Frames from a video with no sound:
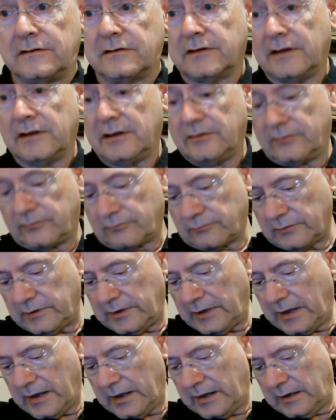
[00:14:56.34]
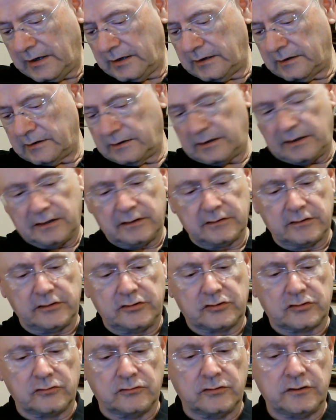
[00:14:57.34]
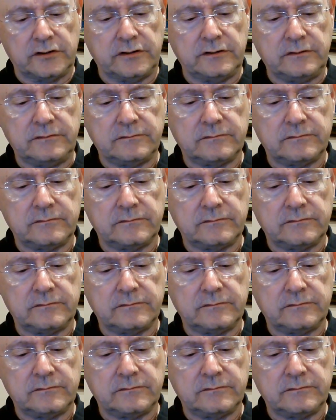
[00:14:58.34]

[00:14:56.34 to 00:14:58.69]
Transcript: A 3A English horn,